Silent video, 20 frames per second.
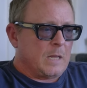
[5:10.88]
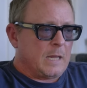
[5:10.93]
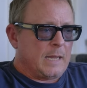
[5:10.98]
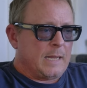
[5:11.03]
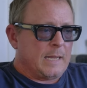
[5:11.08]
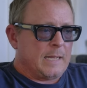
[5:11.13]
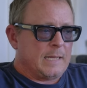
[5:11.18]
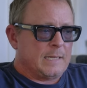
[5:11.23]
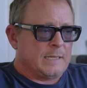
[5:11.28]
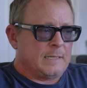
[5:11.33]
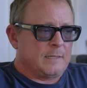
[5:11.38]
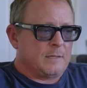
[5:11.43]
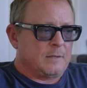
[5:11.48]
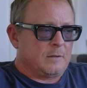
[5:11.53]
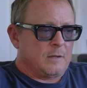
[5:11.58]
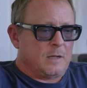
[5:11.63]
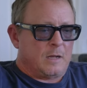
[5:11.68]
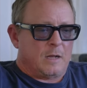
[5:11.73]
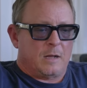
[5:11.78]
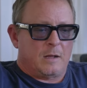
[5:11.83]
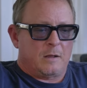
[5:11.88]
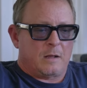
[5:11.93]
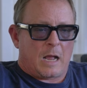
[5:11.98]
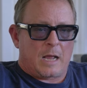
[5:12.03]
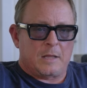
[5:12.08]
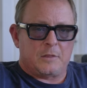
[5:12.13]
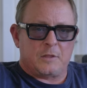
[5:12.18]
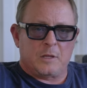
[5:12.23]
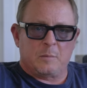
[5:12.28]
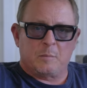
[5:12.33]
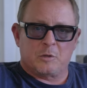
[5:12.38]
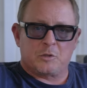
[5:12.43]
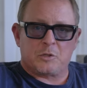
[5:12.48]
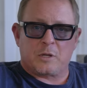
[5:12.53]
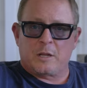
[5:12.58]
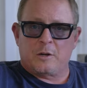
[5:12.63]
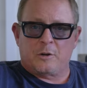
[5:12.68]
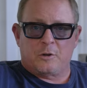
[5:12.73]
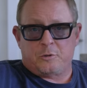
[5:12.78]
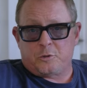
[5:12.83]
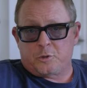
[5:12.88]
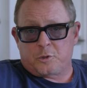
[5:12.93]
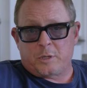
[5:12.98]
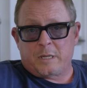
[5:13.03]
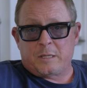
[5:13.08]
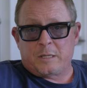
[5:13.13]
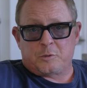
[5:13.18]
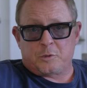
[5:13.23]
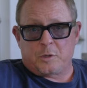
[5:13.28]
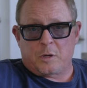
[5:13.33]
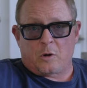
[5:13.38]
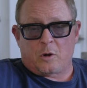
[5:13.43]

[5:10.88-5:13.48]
I think most gun owners